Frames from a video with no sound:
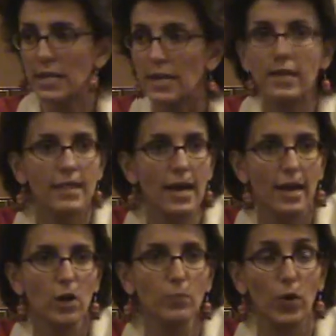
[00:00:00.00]
in that
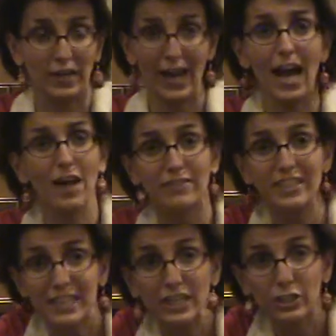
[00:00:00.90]
airport. I have
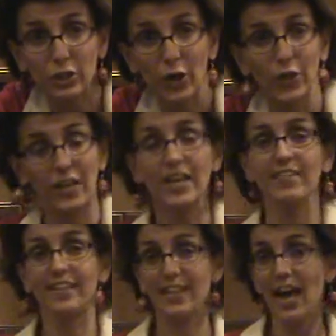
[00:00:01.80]
a t-shirt that's a